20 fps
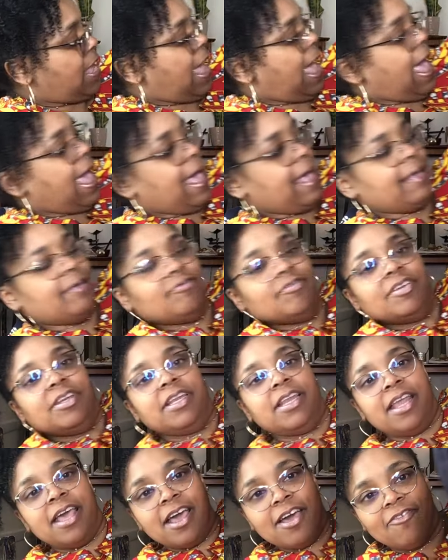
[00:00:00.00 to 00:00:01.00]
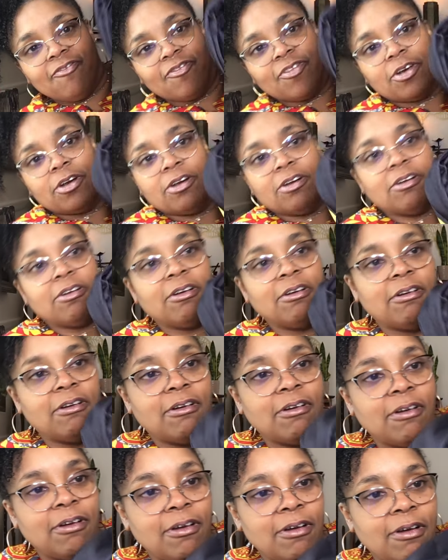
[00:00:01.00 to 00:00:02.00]
I've never
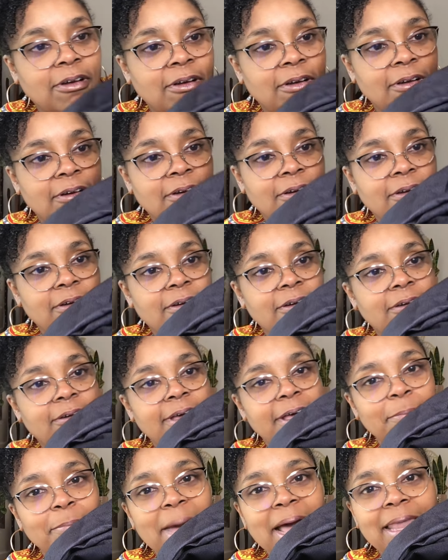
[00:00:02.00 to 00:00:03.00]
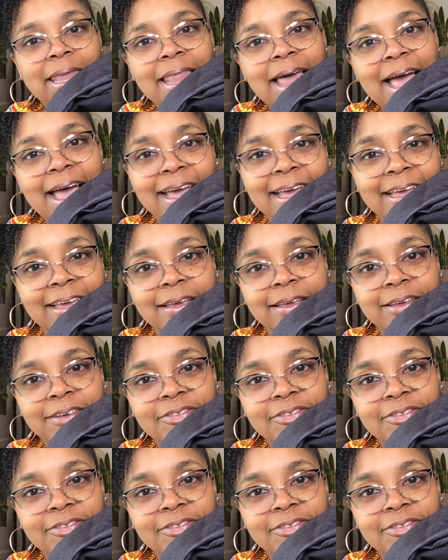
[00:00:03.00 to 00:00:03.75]
in my life.